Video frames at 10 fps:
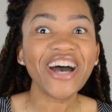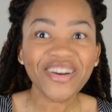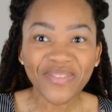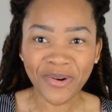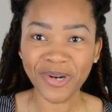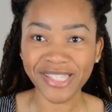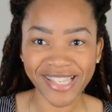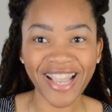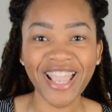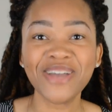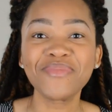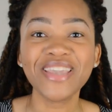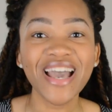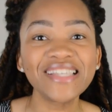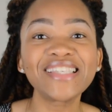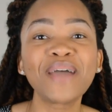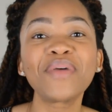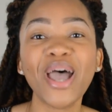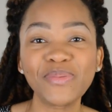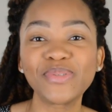Of course I am. Yes,
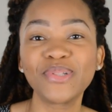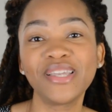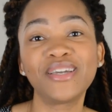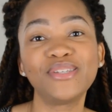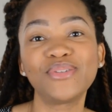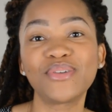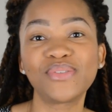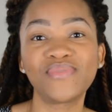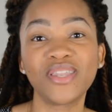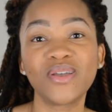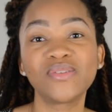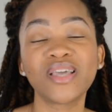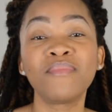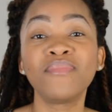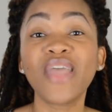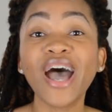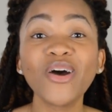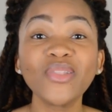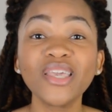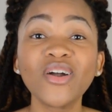I'm absolutely going to do those videos. I'm
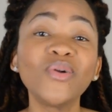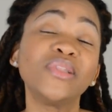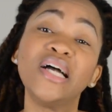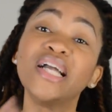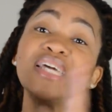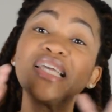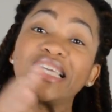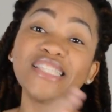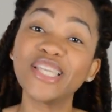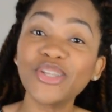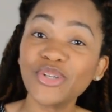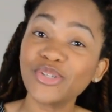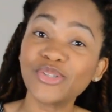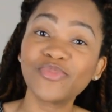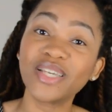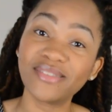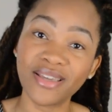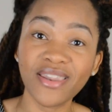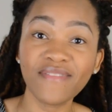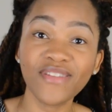not only going to continue to do my
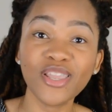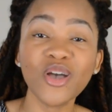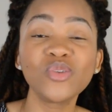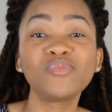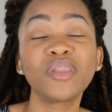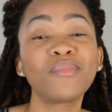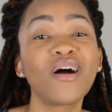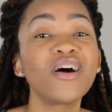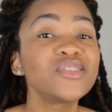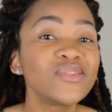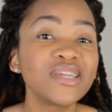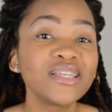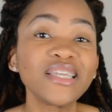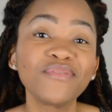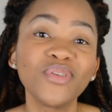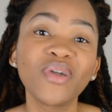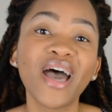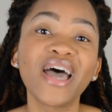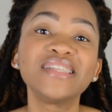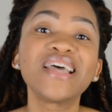Sunday videos, but I'm also going to give you
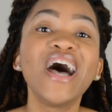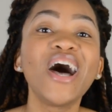guys